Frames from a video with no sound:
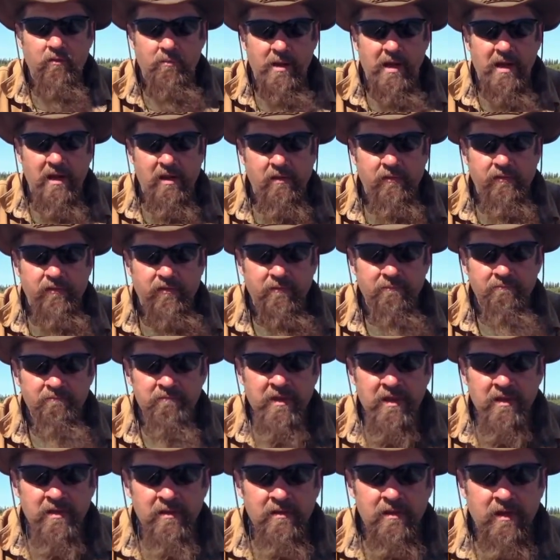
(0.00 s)
miles
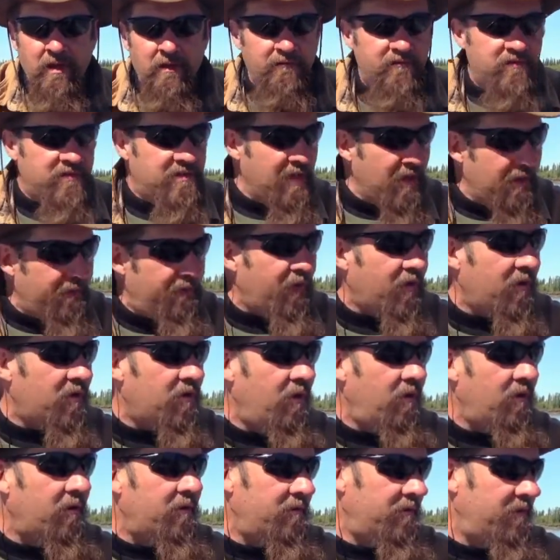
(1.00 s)
of
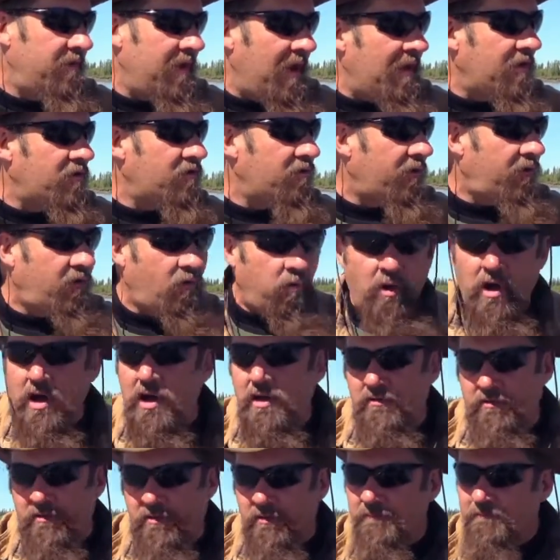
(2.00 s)
difficult, dangerous
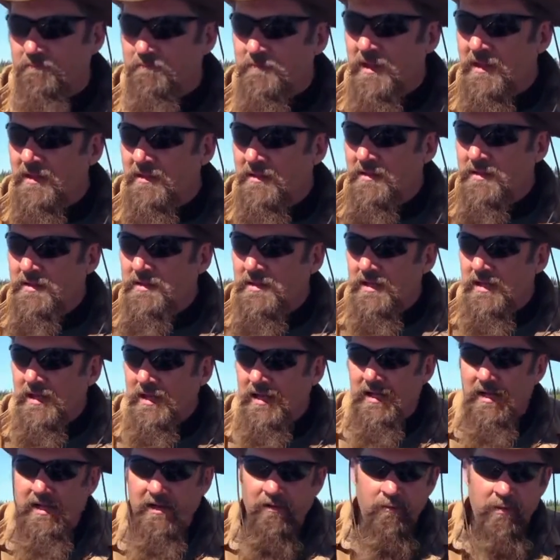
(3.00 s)
water.
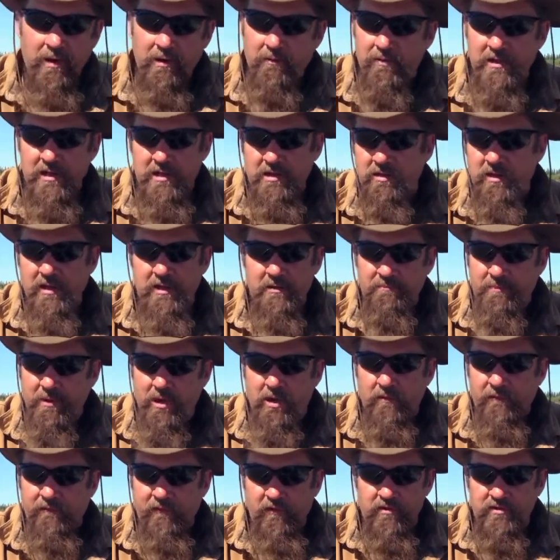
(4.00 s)
We were the only
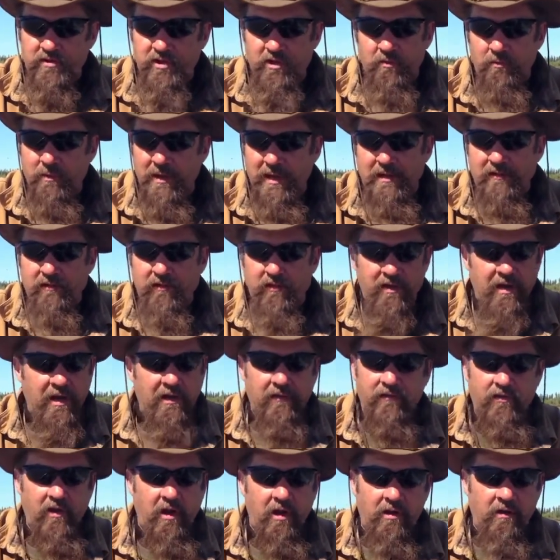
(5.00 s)
boat for 2 weeks that I
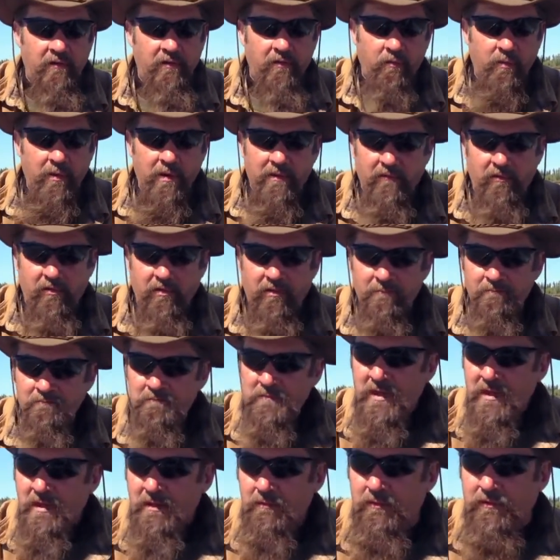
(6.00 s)
saw on the river.
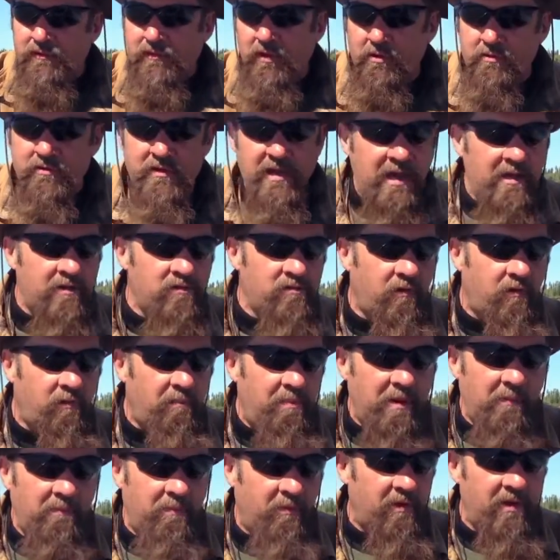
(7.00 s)
It was so dangerous,
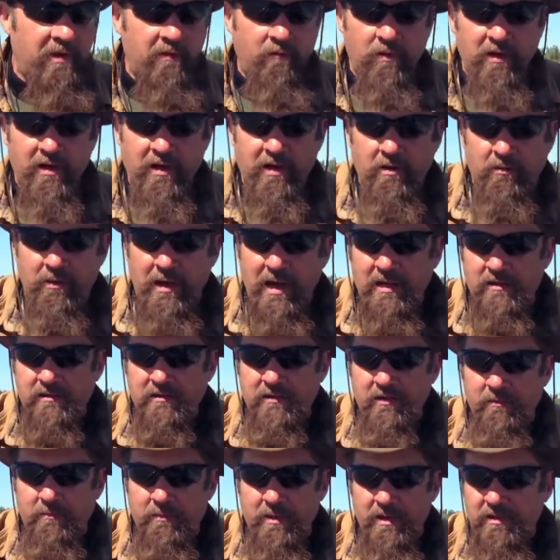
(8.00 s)
people didn't want to go out
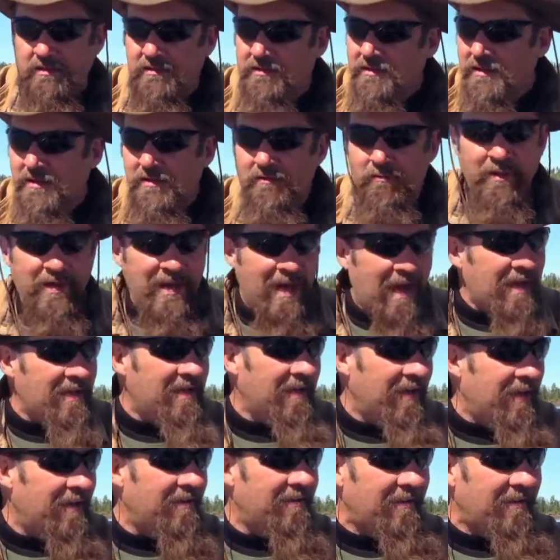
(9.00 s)
there, but we had to get